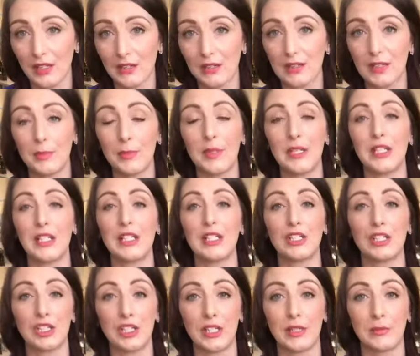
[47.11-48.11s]
to be
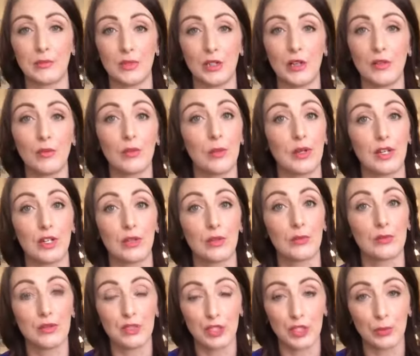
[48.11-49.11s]
ashamed of when it comes
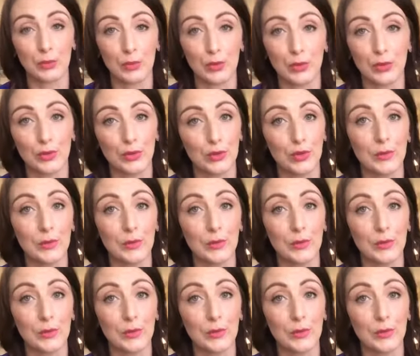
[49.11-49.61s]
to your wardrobe.